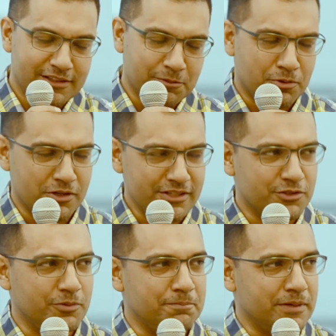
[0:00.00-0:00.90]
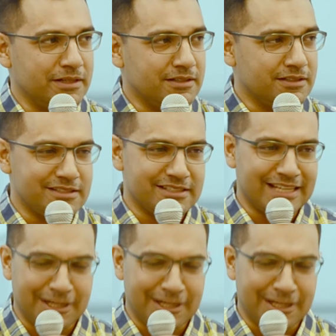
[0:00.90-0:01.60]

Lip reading: the product we build is an